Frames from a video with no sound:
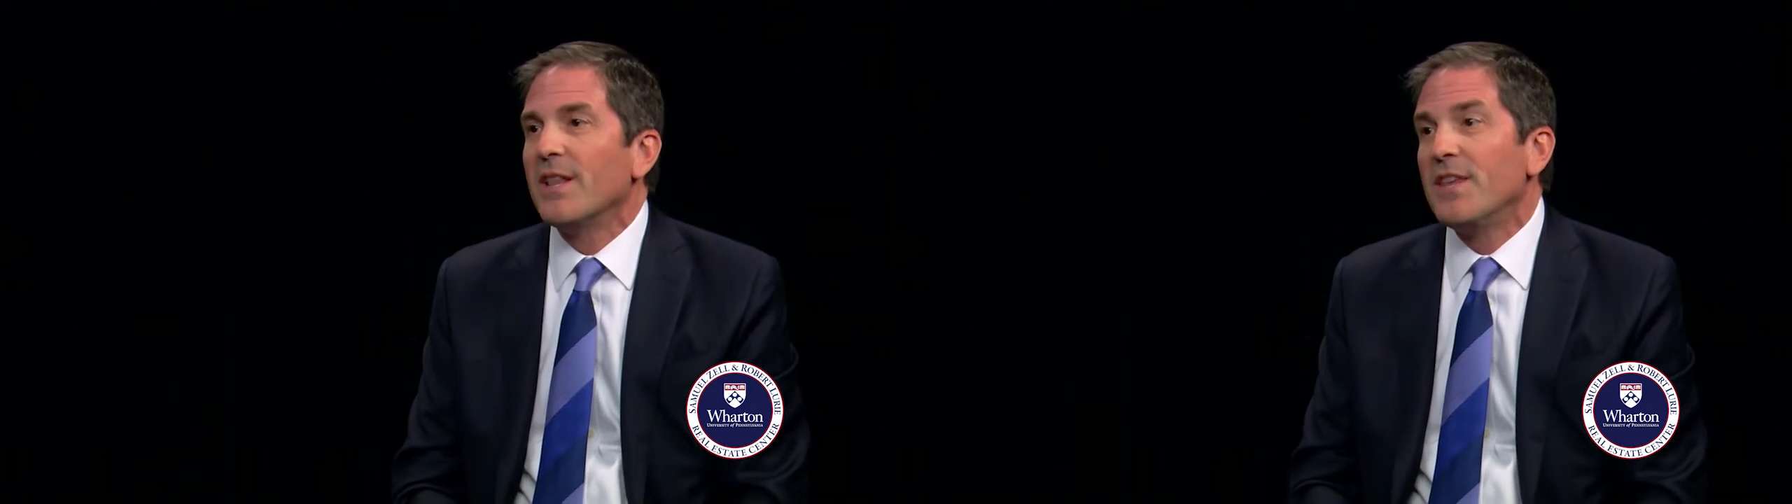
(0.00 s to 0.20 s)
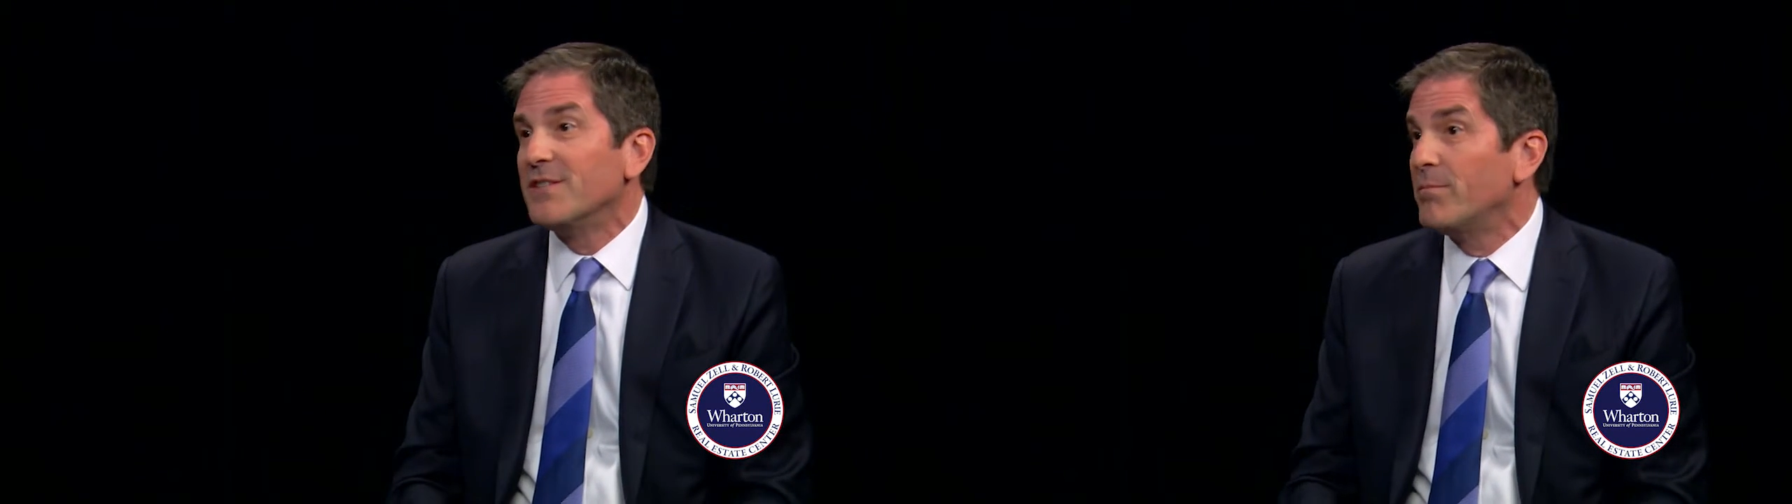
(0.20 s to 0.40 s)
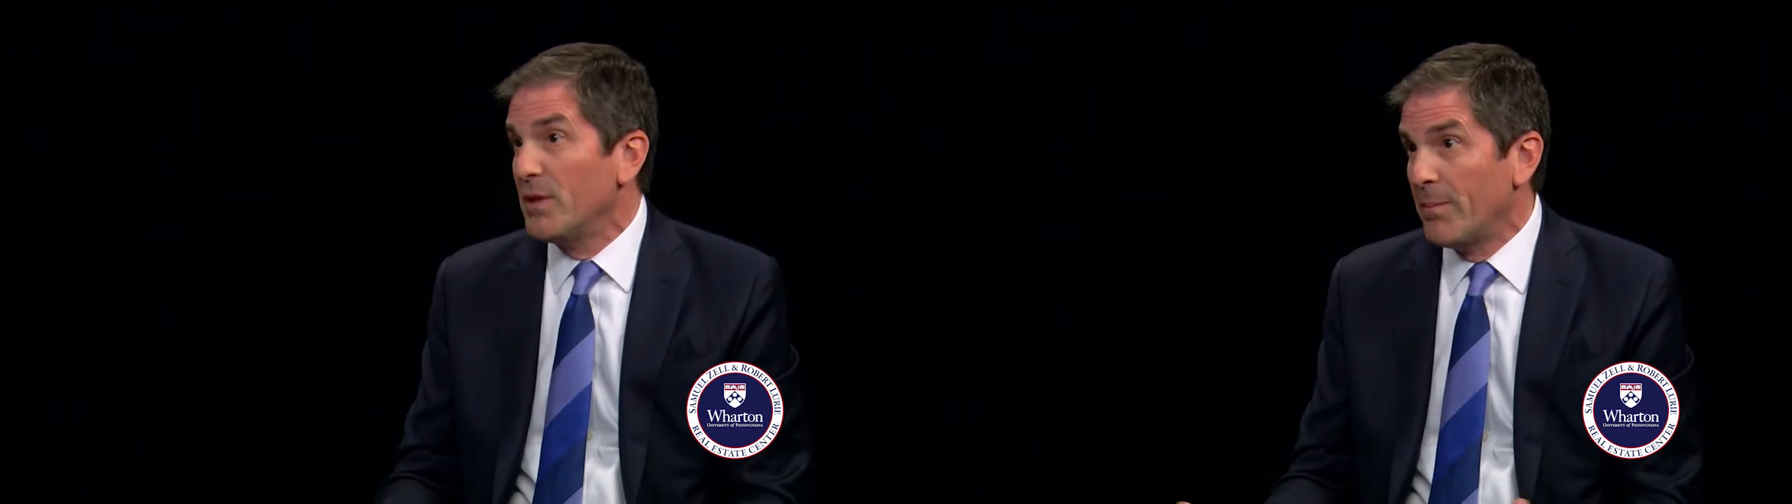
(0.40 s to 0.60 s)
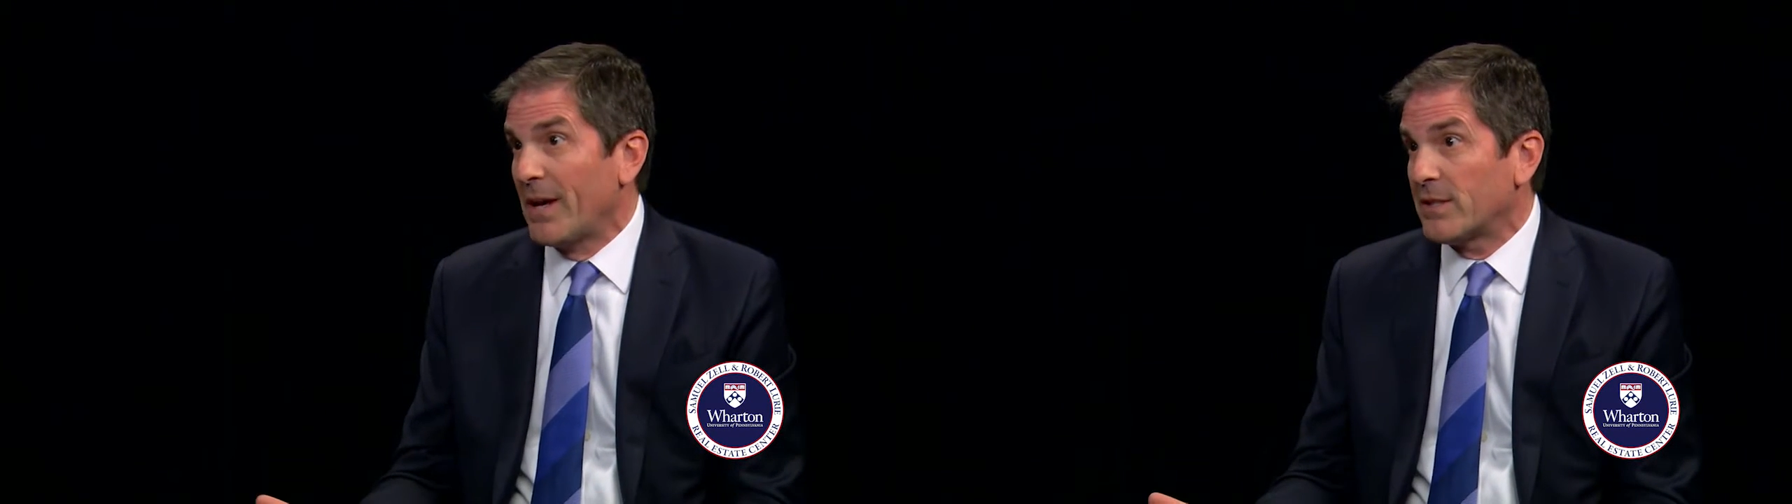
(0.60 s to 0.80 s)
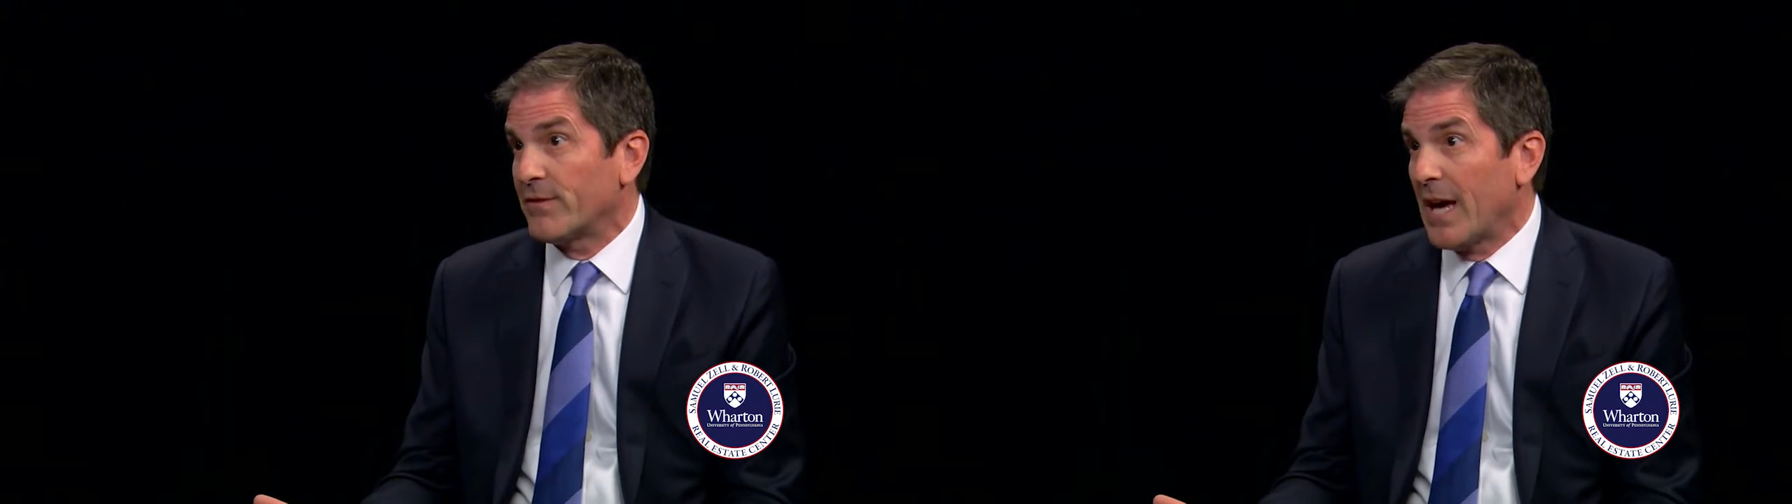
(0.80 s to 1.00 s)
these have been the
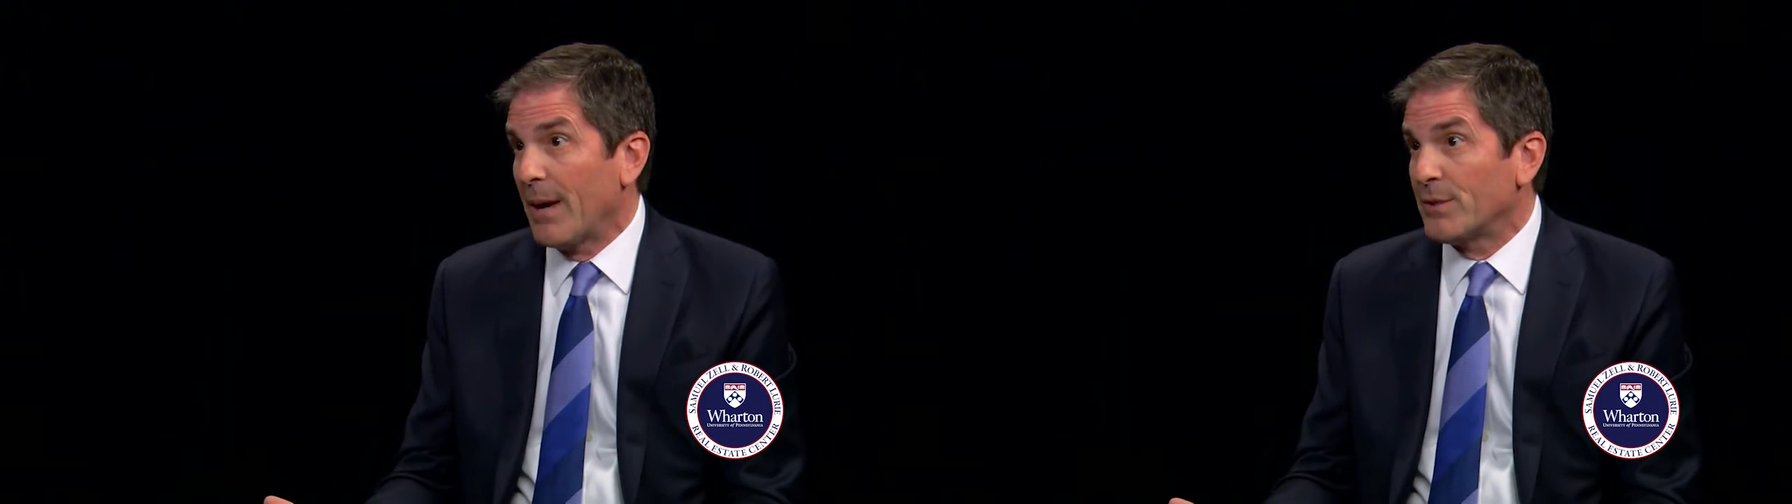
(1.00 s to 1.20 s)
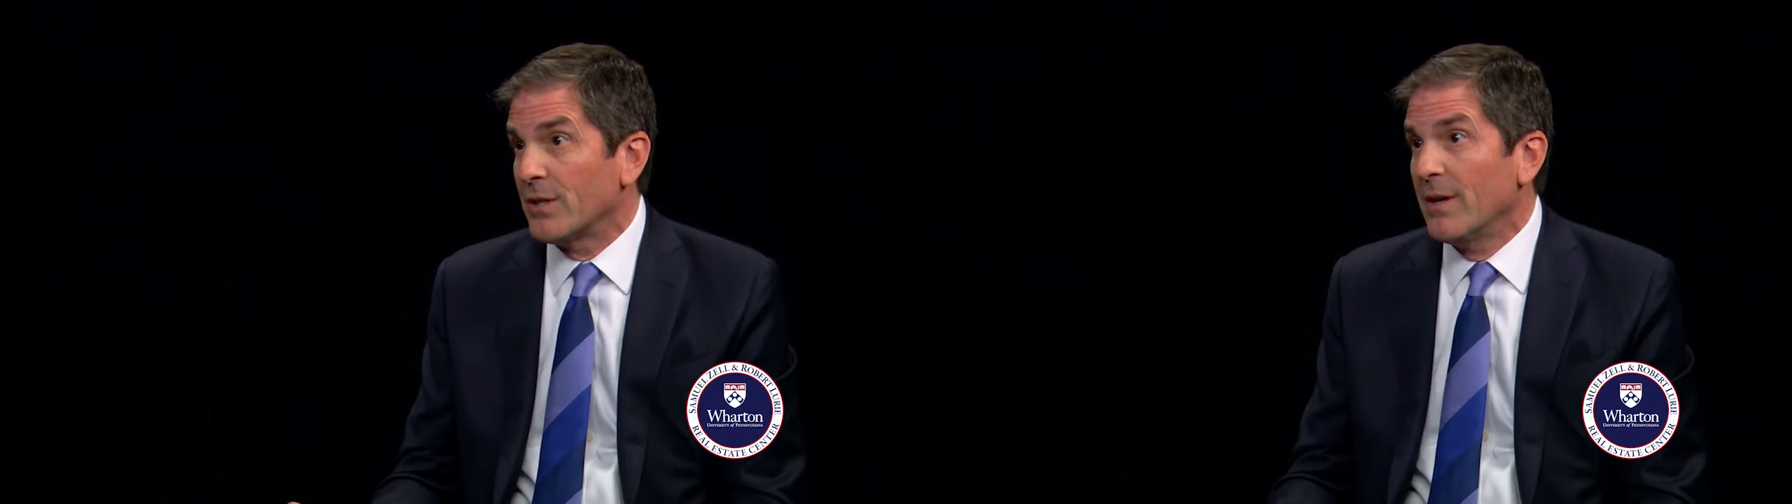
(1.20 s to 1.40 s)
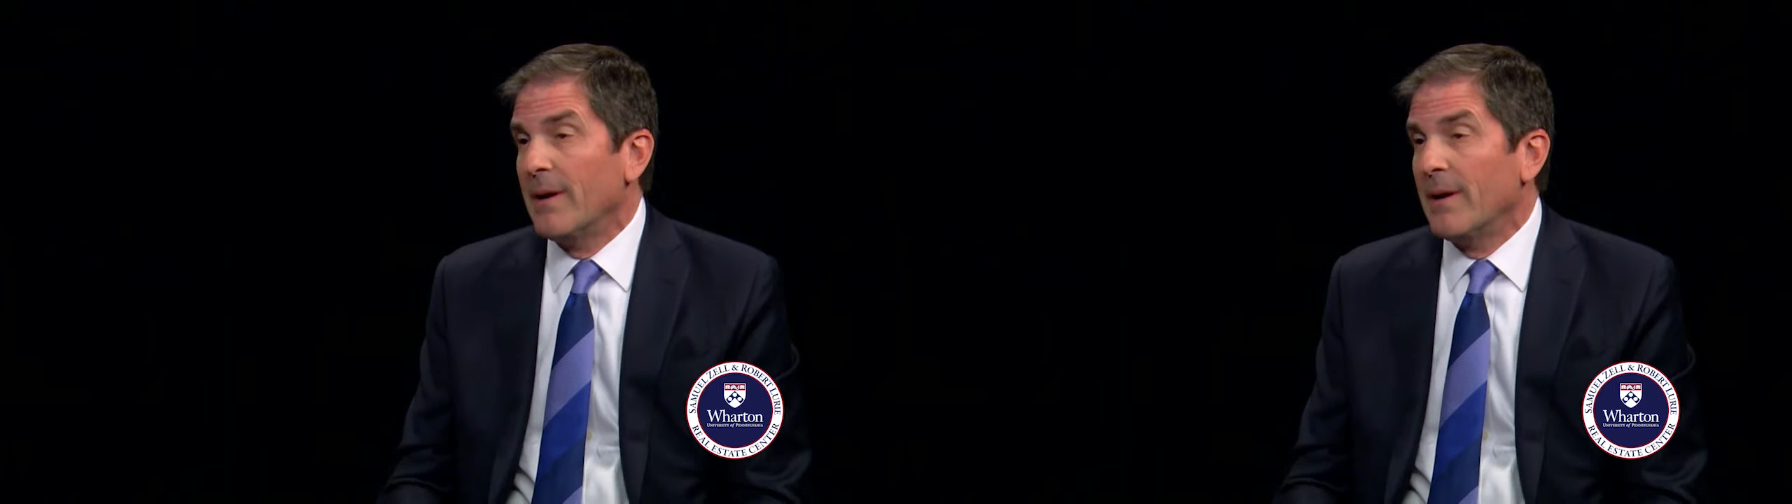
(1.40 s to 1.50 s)
best of times.